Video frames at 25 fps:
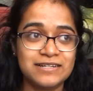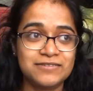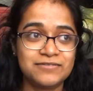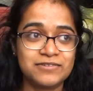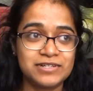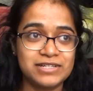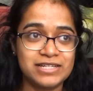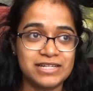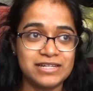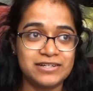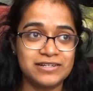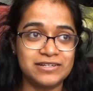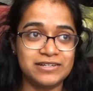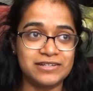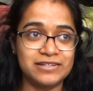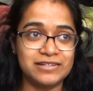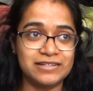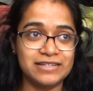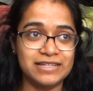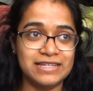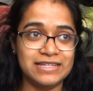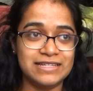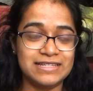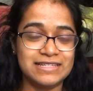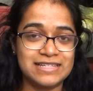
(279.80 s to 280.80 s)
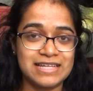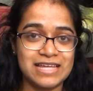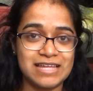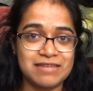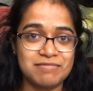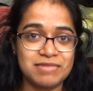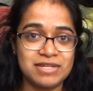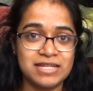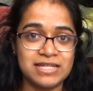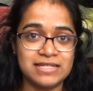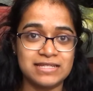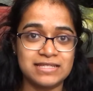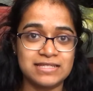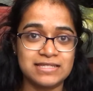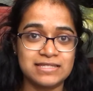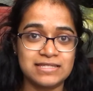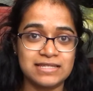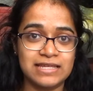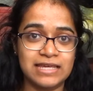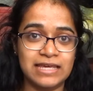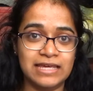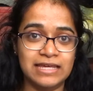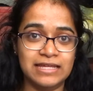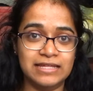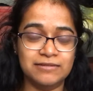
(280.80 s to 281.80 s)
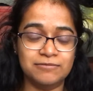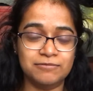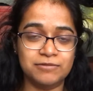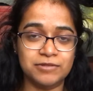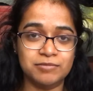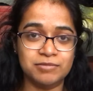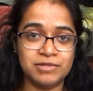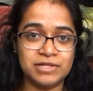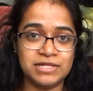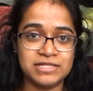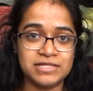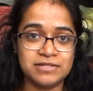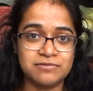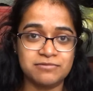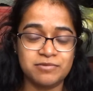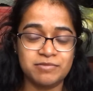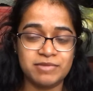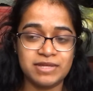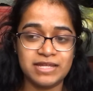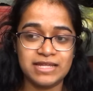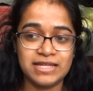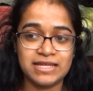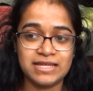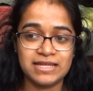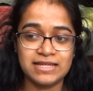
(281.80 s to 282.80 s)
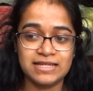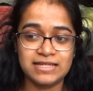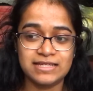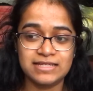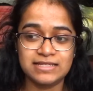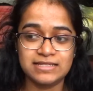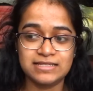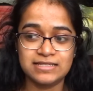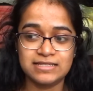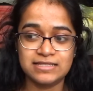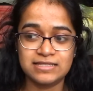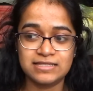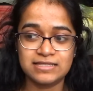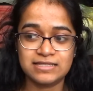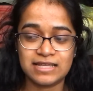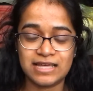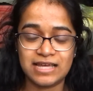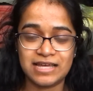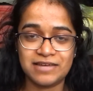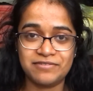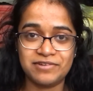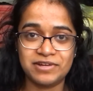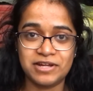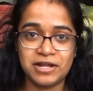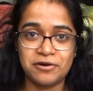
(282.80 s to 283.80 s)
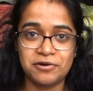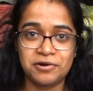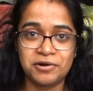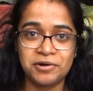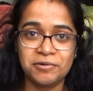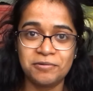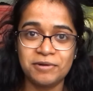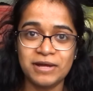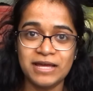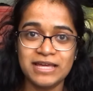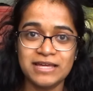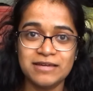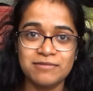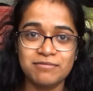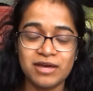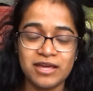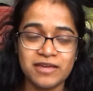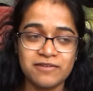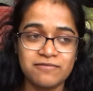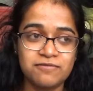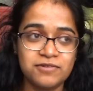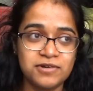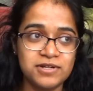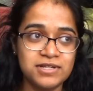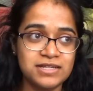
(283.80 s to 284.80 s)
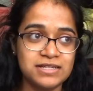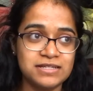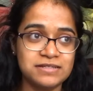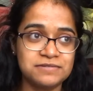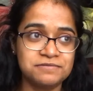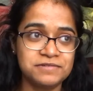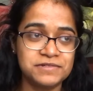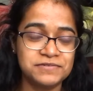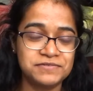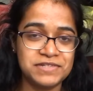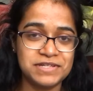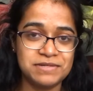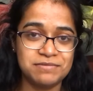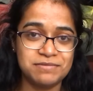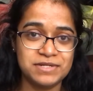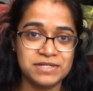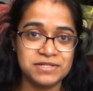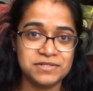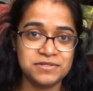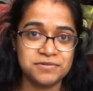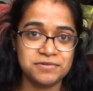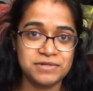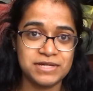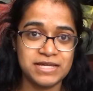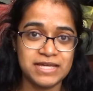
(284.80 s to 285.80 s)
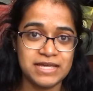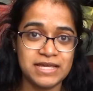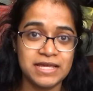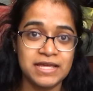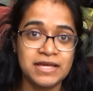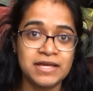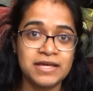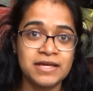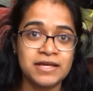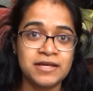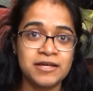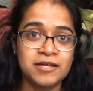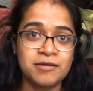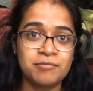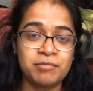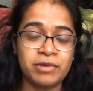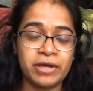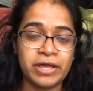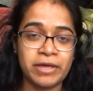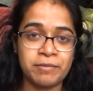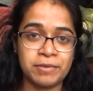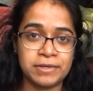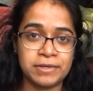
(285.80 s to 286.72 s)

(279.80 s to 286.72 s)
for dinner in 10 minutes and the place that we're meeting is half an hour away by foot and 15 minutes away by